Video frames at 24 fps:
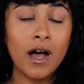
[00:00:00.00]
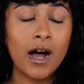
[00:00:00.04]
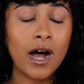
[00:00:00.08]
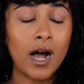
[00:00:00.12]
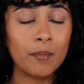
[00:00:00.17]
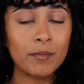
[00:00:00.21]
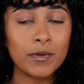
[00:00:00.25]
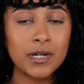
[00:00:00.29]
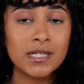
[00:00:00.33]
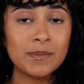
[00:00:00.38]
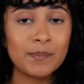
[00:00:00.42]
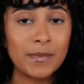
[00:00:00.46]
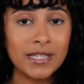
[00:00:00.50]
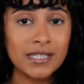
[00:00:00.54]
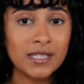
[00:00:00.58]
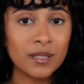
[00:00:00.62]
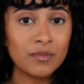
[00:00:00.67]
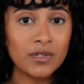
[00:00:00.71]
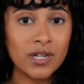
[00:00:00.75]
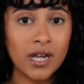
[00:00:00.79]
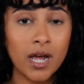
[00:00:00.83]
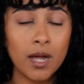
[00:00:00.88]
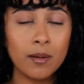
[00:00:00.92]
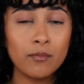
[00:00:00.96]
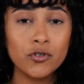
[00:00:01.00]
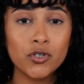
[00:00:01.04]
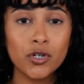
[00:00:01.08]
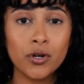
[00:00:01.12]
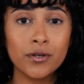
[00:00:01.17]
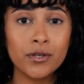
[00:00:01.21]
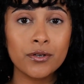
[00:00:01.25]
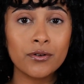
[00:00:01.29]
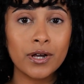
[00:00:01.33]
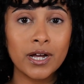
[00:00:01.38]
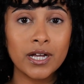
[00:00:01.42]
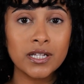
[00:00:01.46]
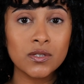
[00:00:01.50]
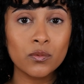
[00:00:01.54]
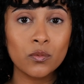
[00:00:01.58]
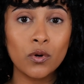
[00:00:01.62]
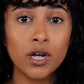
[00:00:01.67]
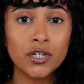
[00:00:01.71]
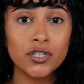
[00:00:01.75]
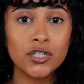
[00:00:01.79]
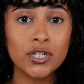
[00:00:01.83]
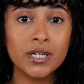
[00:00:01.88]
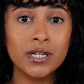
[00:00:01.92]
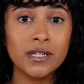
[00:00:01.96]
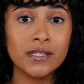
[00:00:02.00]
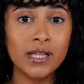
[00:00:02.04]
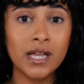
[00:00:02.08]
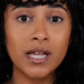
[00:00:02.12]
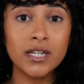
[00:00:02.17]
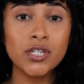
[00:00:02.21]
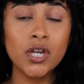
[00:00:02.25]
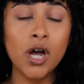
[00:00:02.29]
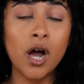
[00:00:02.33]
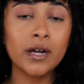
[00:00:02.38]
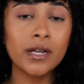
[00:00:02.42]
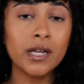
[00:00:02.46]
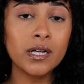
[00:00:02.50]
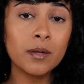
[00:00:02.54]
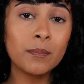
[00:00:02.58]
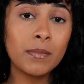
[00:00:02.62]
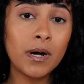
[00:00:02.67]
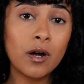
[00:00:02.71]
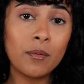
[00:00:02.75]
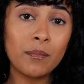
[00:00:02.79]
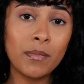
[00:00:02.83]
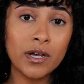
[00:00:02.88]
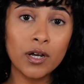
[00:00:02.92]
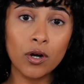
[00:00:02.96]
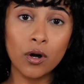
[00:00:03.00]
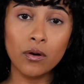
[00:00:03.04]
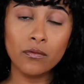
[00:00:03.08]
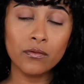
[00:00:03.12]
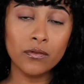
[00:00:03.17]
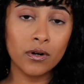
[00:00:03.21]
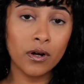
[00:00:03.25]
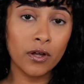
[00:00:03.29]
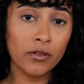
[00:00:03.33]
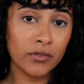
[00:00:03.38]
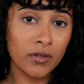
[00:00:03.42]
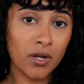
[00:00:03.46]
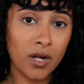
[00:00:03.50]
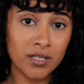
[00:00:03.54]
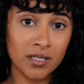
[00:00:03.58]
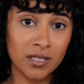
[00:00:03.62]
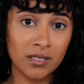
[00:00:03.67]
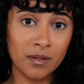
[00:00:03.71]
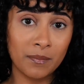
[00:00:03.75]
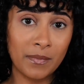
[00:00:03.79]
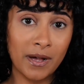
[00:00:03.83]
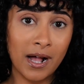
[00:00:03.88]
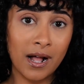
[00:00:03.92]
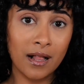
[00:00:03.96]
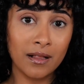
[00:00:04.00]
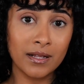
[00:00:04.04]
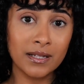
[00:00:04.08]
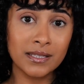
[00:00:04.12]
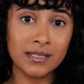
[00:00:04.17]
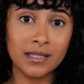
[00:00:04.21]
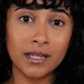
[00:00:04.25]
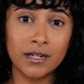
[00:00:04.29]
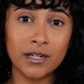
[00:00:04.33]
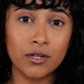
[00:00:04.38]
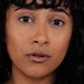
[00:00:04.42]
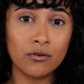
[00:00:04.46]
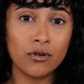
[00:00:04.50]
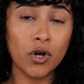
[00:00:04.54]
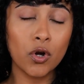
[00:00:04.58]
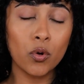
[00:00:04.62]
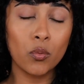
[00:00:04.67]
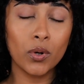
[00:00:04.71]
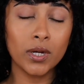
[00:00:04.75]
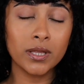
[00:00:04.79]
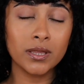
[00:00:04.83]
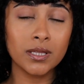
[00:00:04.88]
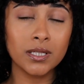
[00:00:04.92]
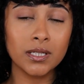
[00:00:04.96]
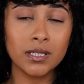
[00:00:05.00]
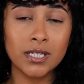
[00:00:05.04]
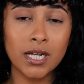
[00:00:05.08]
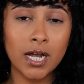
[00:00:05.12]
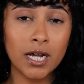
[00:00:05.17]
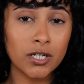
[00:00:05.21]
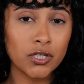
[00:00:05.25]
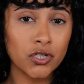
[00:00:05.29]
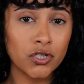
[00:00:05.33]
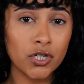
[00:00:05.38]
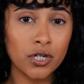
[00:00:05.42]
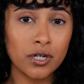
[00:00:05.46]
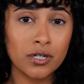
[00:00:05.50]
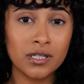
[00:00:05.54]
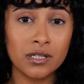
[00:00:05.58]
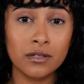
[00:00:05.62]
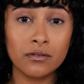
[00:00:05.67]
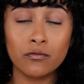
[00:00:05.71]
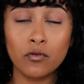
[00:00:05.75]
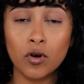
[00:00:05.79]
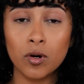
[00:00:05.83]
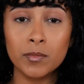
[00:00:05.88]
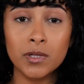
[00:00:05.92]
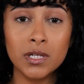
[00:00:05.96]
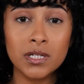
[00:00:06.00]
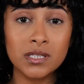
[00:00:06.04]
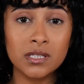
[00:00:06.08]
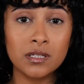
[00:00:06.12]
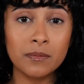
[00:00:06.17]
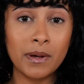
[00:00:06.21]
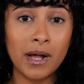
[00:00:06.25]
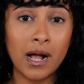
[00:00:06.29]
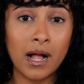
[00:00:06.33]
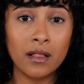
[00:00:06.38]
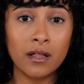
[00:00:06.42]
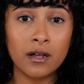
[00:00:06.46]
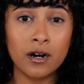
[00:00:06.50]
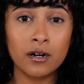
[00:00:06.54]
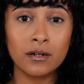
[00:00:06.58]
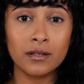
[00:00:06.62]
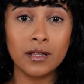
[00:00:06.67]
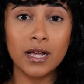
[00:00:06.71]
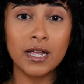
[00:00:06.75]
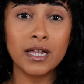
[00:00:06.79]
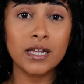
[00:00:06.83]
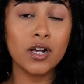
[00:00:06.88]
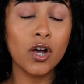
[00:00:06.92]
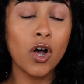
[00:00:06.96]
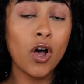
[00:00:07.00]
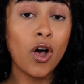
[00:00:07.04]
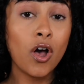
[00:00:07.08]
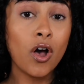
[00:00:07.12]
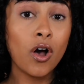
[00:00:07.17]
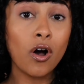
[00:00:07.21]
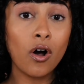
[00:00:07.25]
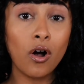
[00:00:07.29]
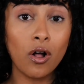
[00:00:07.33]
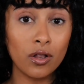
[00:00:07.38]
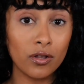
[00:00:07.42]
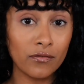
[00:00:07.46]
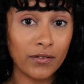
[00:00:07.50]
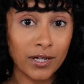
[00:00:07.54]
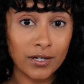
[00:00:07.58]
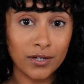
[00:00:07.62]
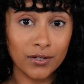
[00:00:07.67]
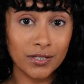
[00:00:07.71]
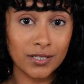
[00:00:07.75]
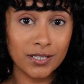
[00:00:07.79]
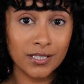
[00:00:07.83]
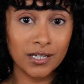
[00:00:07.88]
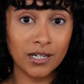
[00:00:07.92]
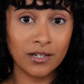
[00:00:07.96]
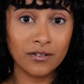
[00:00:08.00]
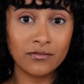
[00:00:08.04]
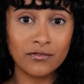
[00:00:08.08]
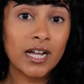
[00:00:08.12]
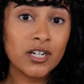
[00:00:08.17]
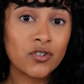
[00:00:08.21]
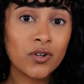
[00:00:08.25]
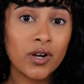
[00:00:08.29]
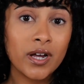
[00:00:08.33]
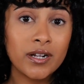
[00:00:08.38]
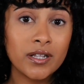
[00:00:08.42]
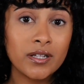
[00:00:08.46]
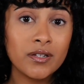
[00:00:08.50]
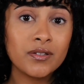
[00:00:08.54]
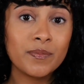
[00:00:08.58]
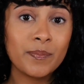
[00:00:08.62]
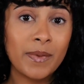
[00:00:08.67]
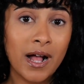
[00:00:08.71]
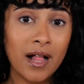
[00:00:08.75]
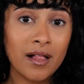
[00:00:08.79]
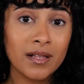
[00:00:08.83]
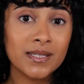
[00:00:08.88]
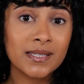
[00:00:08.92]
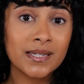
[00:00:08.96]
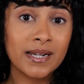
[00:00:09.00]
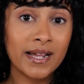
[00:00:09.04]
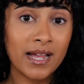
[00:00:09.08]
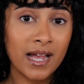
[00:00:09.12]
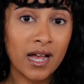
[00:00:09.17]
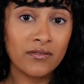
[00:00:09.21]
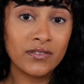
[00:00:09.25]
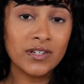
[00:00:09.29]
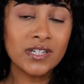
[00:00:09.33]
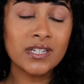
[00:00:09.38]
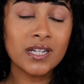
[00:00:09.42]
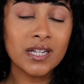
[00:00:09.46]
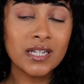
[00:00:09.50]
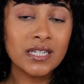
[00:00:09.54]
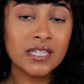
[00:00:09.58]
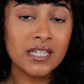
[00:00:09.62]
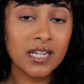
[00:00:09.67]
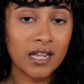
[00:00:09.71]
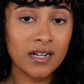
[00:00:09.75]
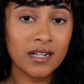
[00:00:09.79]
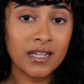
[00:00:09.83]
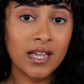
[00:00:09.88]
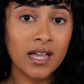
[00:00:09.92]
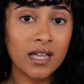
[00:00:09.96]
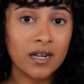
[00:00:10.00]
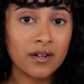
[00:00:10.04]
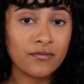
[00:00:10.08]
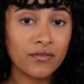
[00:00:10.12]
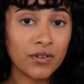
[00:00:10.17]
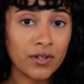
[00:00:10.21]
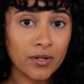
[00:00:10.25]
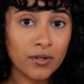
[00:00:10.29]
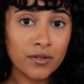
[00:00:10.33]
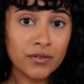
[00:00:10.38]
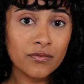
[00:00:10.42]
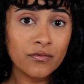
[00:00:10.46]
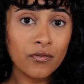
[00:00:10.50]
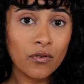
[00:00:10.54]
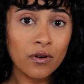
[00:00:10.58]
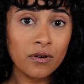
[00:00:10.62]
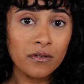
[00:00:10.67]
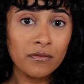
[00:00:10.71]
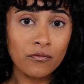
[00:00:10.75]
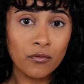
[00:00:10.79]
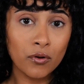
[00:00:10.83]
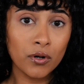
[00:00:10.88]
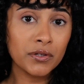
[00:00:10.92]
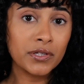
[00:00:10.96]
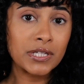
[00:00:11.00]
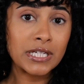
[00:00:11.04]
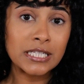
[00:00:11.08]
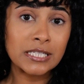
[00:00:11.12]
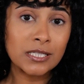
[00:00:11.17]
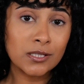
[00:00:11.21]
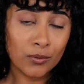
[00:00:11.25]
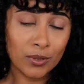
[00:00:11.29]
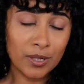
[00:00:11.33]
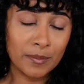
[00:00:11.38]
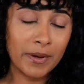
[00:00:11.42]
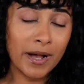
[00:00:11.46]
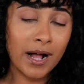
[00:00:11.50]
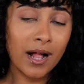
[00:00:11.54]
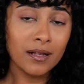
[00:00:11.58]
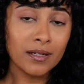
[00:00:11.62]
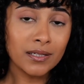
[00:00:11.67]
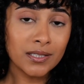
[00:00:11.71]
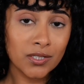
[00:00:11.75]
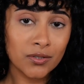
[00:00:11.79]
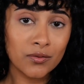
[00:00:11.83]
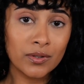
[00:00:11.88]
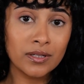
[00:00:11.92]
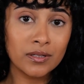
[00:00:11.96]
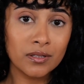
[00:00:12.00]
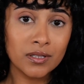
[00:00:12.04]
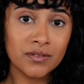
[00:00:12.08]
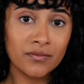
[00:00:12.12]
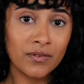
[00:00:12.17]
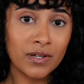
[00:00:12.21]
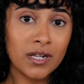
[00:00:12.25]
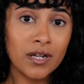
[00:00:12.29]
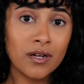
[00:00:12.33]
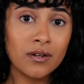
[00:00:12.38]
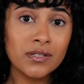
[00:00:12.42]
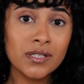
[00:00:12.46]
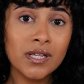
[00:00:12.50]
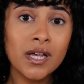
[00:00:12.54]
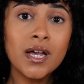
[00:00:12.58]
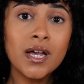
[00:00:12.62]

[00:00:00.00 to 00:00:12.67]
I'm going to spend some time showing you guys swatches and talking about my overall thoughts on the palettes, letting you know what the textures and the formulas in the palette are like, all of that good stuff. I try to use palettes that I haven't done dedicated videos for these 3 palettes, 3 looks videos,